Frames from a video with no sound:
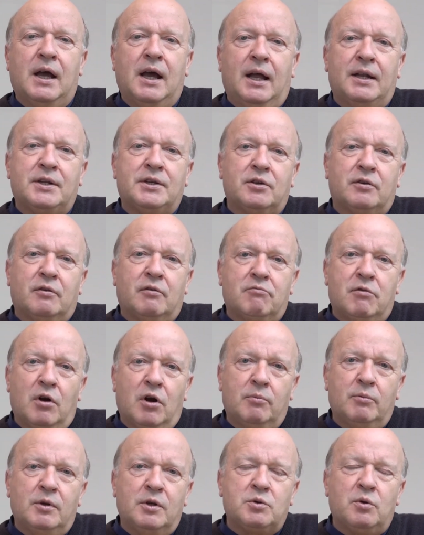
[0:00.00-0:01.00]
And so the
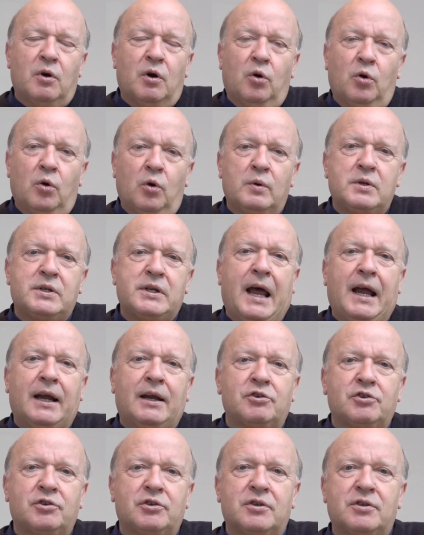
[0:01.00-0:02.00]
Romans were always
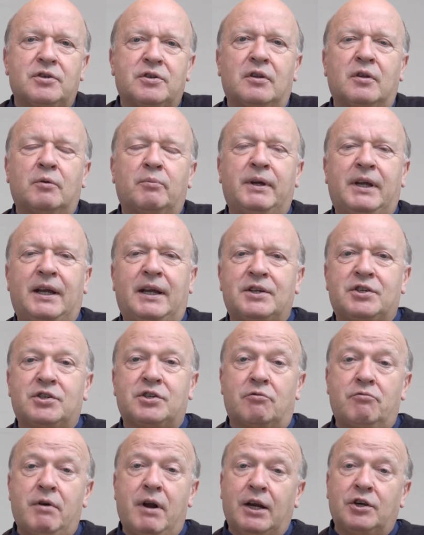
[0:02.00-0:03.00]
anxious that there'd be
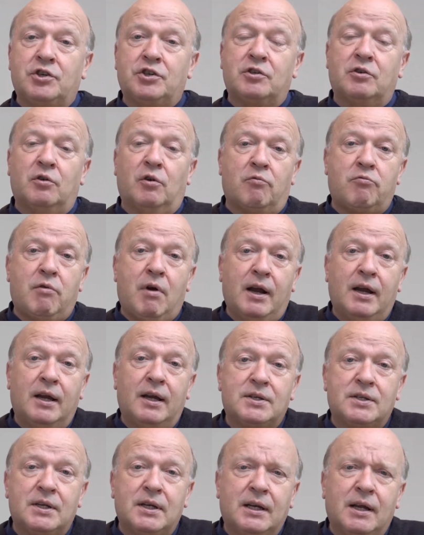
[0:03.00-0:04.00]
insurrection or
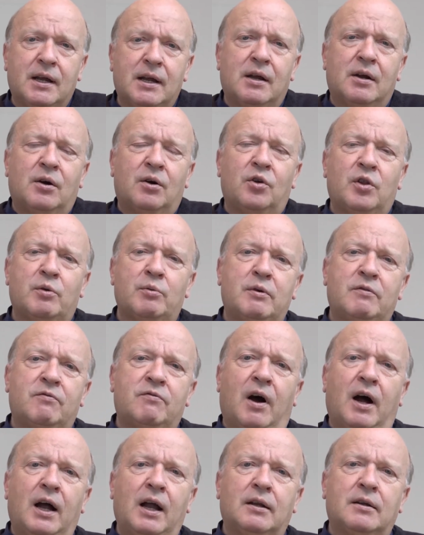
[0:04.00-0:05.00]
rioting or there'd be
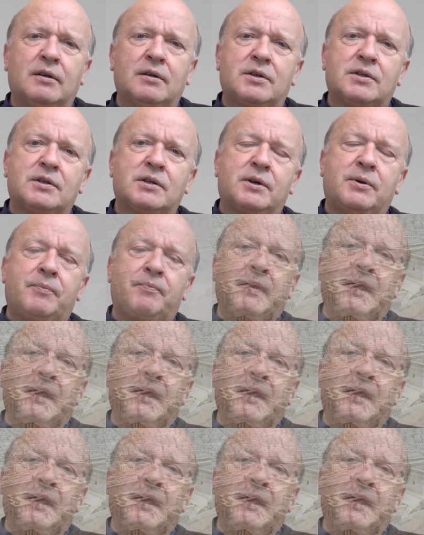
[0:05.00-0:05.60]
violence.